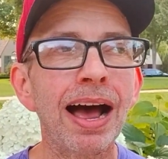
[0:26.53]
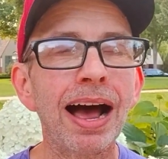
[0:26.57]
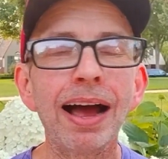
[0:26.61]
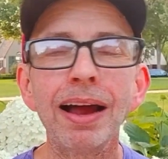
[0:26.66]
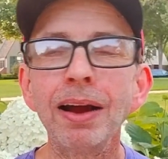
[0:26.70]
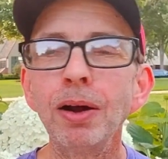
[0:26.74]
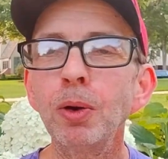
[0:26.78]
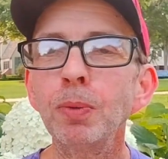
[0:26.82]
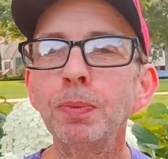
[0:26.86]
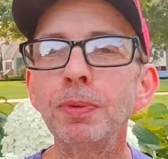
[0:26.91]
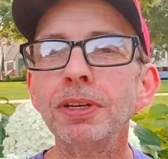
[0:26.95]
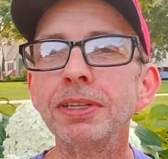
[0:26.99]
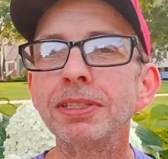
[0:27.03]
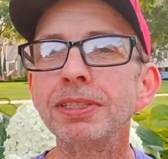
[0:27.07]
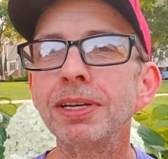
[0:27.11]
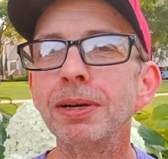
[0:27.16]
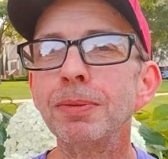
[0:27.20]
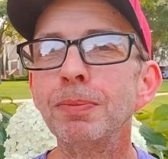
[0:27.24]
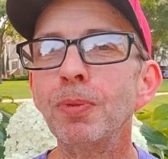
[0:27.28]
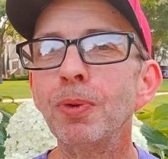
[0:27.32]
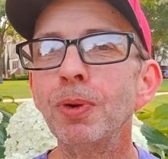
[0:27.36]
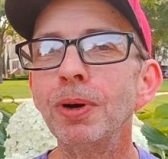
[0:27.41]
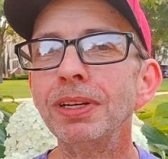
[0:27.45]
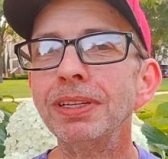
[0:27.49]
I hope that
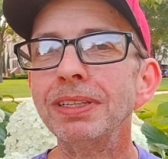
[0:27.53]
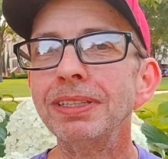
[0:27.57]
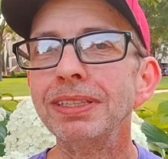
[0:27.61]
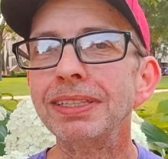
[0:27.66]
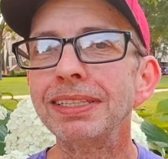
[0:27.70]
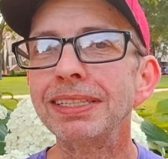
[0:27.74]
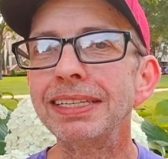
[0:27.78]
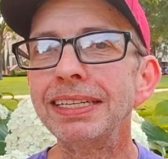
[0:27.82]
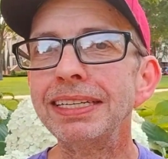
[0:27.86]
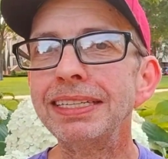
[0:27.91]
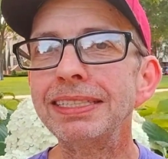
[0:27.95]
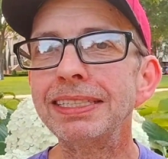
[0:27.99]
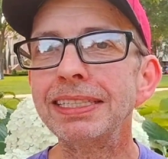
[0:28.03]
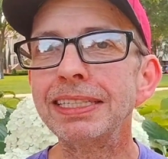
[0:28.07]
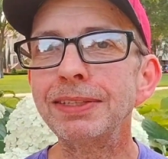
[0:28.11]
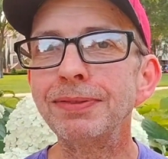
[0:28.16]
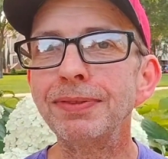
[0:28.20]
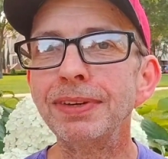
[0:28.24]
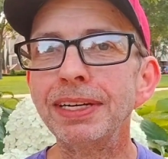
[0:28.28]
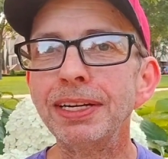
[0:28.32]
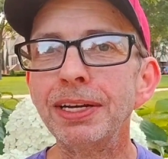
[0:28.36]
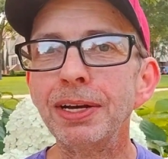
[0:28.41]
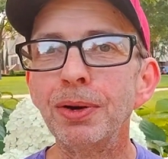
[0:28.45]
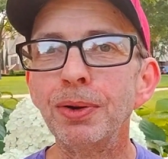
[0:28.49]
someone sees
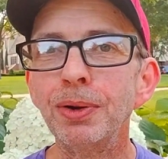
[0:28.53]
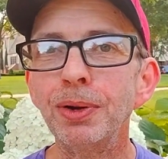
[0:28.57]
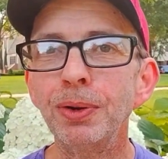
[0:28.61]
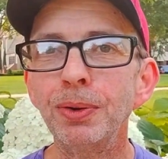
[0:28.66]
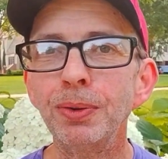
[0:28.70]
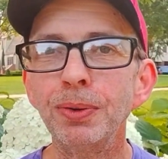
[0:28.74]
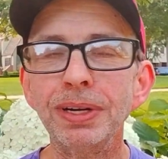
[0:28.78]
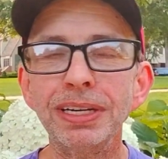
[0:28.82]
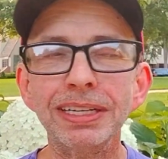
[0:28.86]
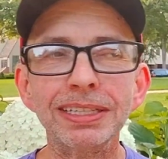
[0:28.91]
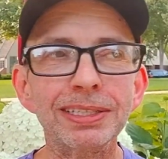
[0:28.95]
this video who